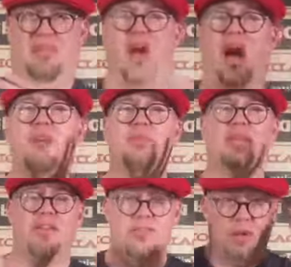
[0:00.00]

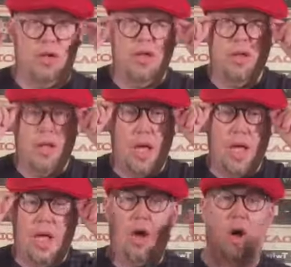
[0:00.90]
Unbelievable.
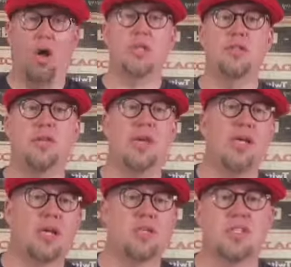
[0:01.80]
All
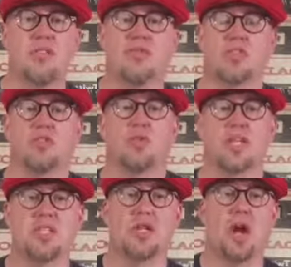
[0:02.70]
doing different
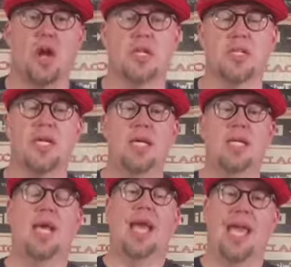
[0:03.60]
stories and art.
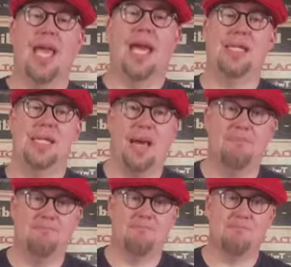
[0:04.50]
And
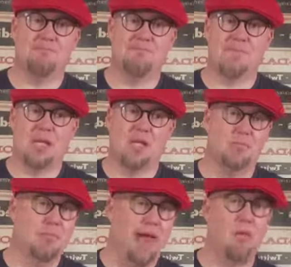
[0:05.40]

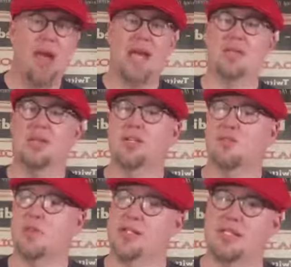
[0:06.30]
Matt Wagner has
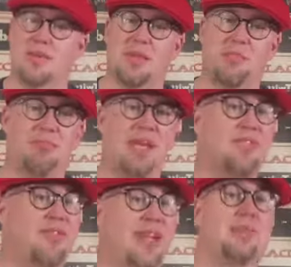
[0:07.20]
written some of the
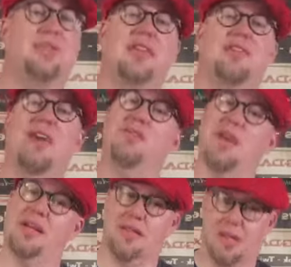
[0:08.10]
best Phantom stuff I've
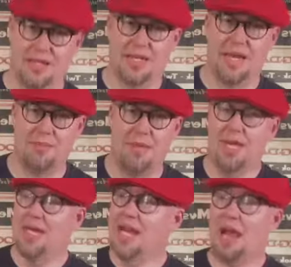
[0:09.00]
read in a long time.
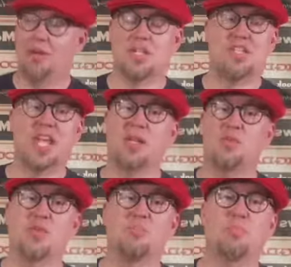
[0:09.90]
Howard Chaykin
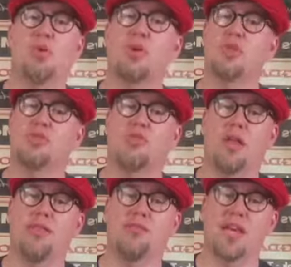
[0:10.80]
was born to draw
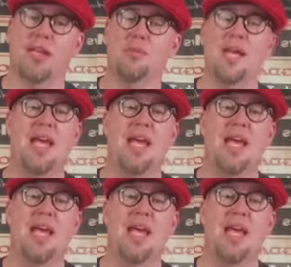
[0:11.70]
the Phantom.